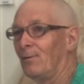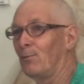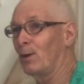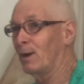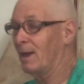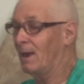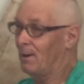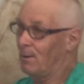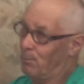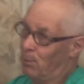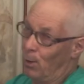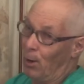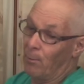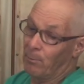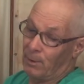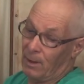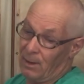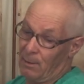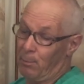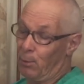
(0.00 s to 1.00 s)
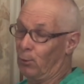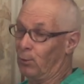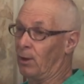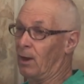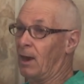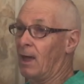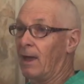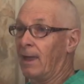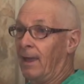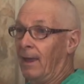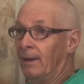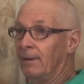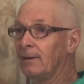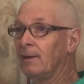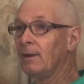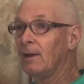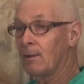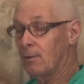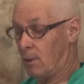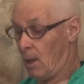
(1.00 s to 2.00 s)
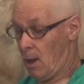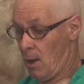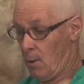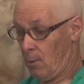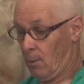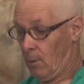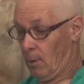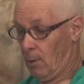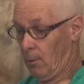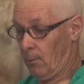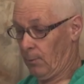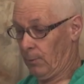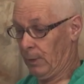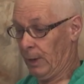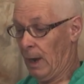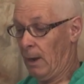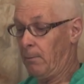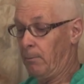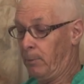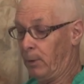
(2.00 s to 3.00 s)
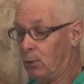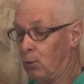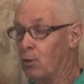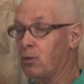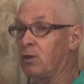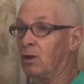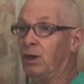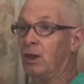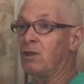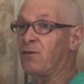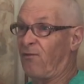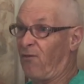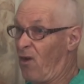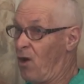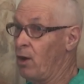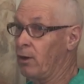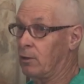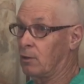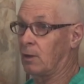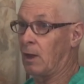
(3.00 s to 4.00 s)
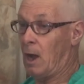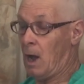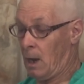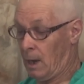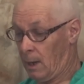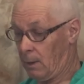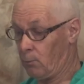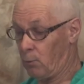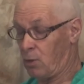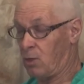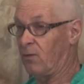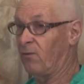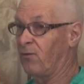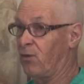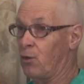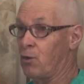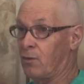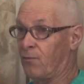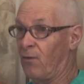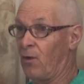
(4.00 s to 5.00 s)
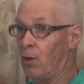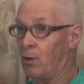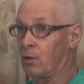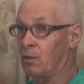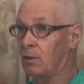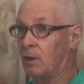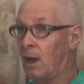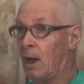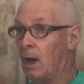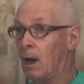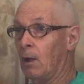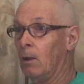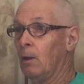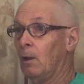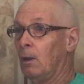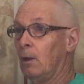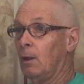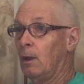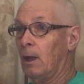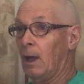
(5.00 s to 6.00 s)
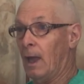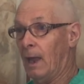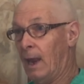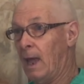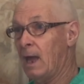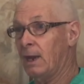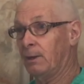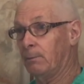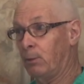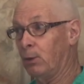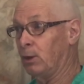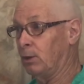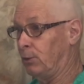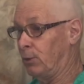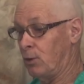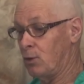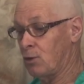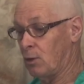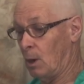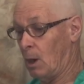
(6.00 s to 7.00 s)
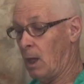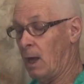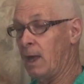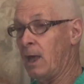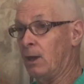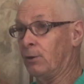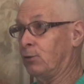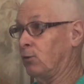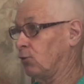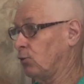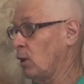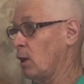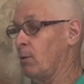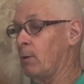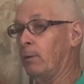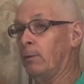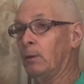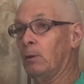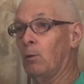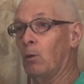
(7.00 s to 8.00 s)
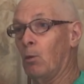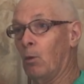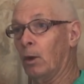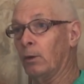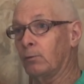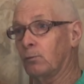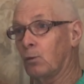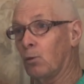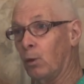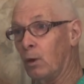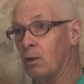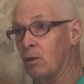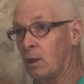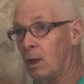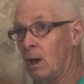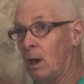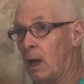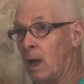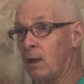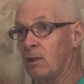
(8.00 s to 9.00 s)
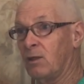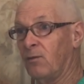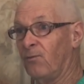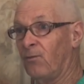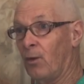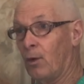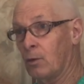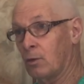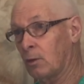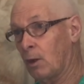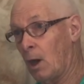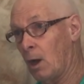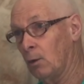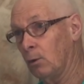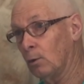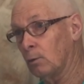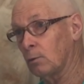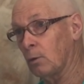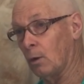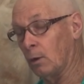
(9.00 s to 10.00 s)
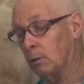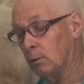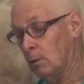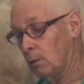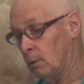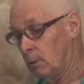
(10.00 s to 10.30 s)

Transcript: We're gonna, build, I'm going to build a layout. So, you know, because it is fine scale and it was the first fine scale, it had to be a decent layout to show everyone what Queensland layouts in fine scale look like.